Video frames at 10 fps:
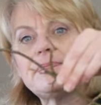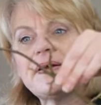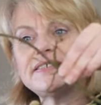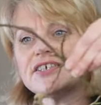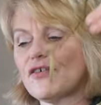
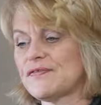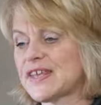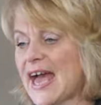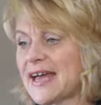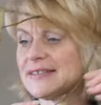bit of the
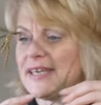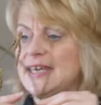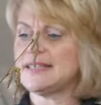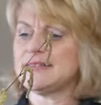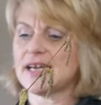
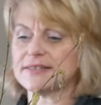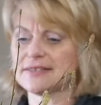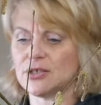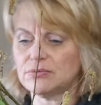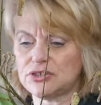catkin and
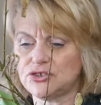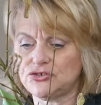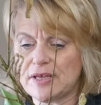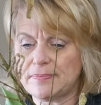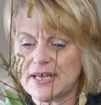that's going to
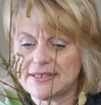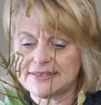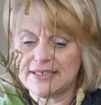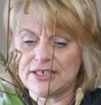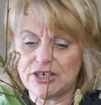drape
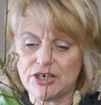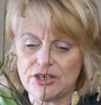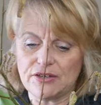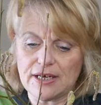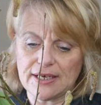nicely
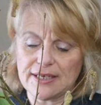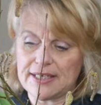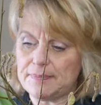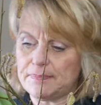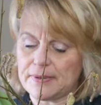here and
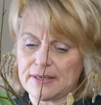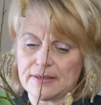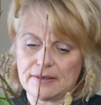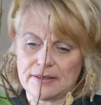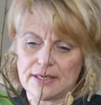keep
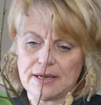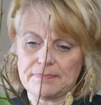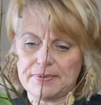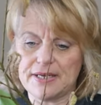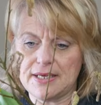
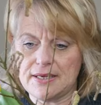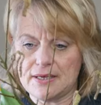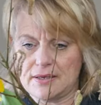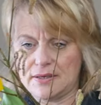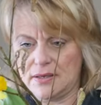company
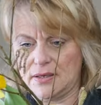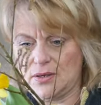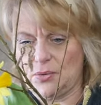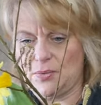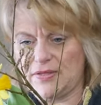
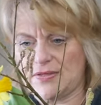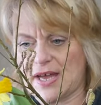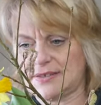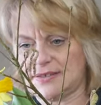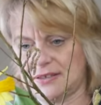with
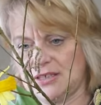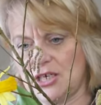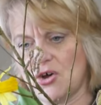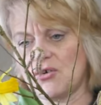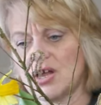that
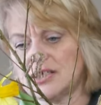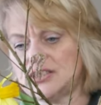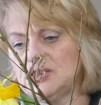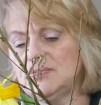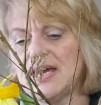longer
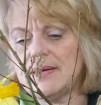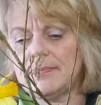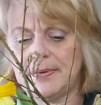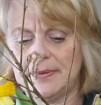tulip.